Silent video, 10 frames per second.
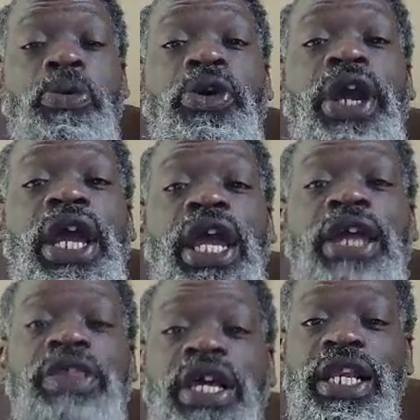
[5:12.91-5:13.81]

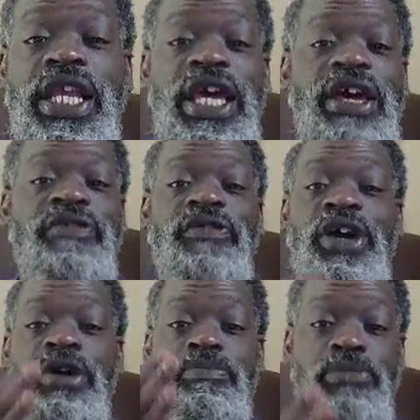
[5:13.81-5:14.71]
Breathe, live,
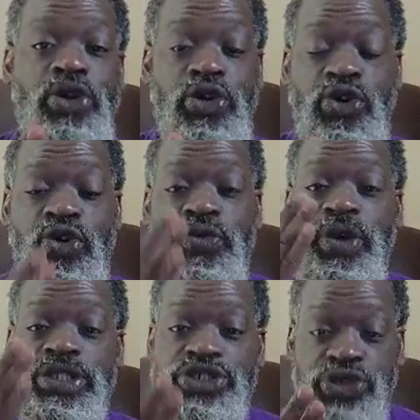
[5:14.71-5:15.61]
move,
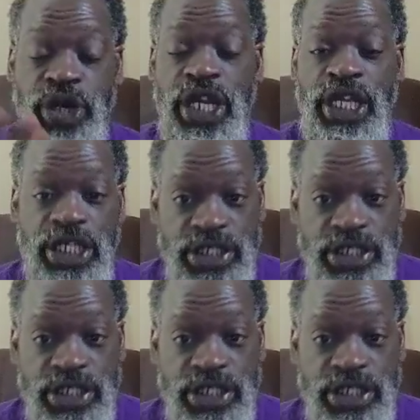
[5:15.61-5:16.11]
drink.